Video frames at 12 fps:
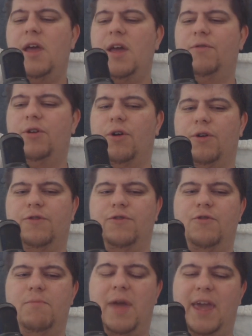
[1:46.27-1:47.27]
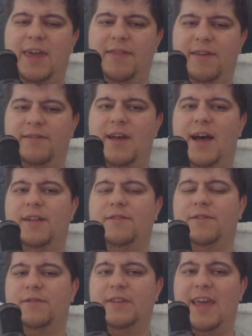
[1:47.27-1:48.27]
in regards to making these
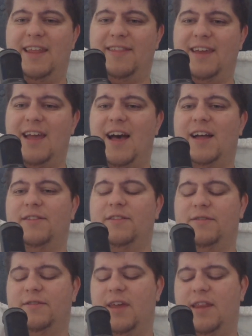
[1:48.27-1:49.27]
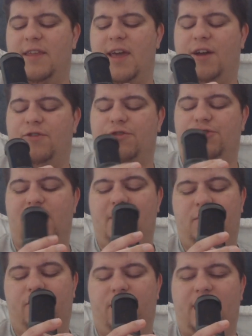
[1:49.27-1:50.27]
consoles, getting the consoles, getting the actual
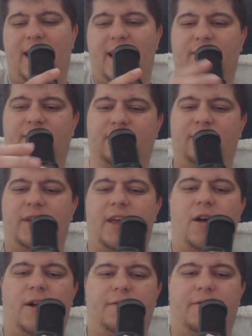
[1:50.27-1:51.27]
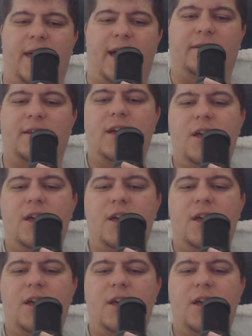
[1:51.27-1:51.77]
chips for the consoles, and all of that.